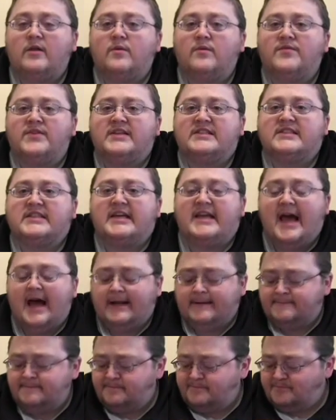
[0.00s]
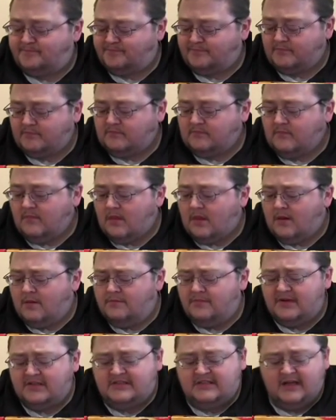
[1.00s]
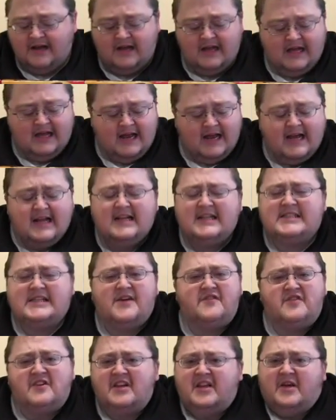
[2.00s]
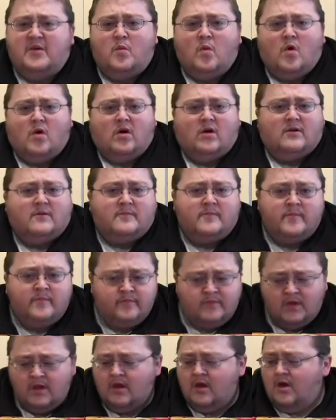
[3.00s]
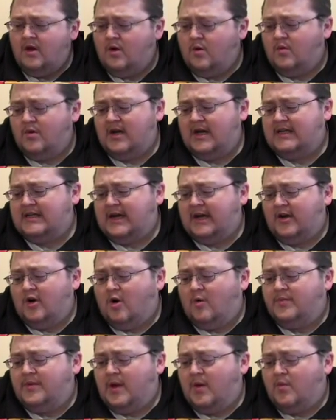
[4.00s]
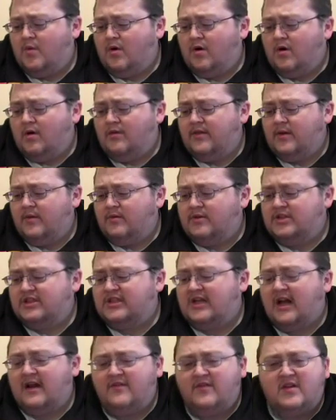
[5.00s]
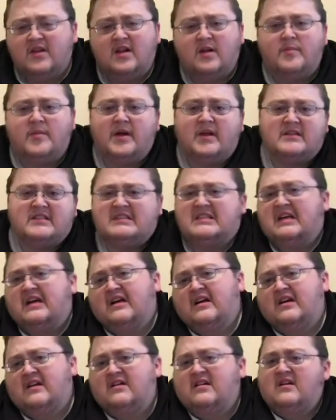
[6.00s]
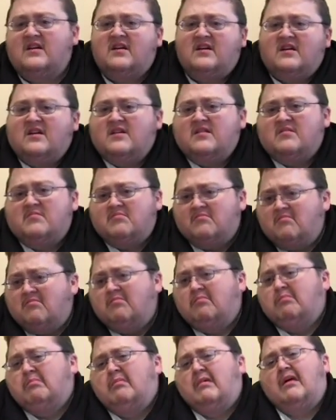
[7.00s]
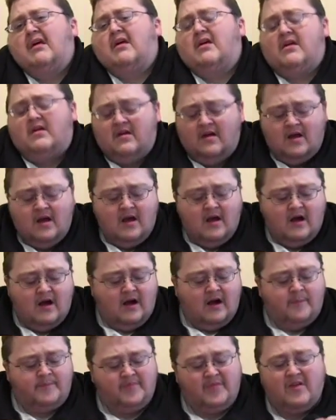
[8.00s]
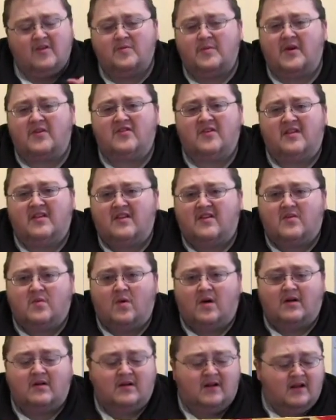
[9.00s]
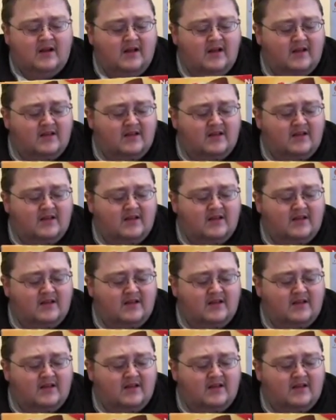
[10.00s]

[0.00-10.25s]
either of these again, but it definitely weren't what I kind of hoped they were. They were just kind of a little bit meh, especially this one.